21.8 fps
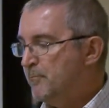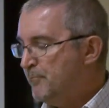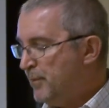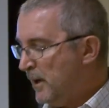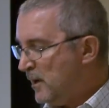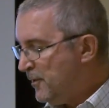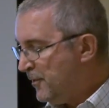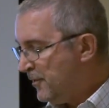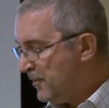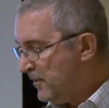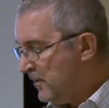
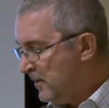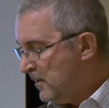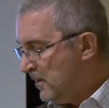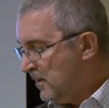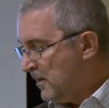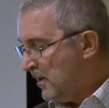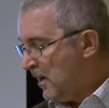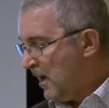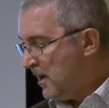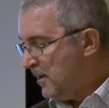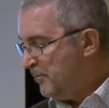both
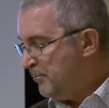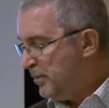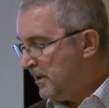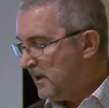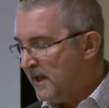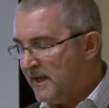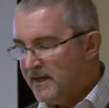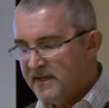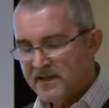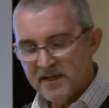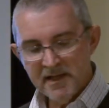
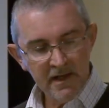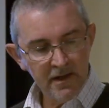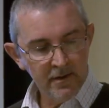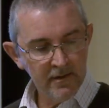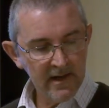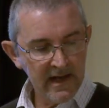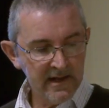Palladio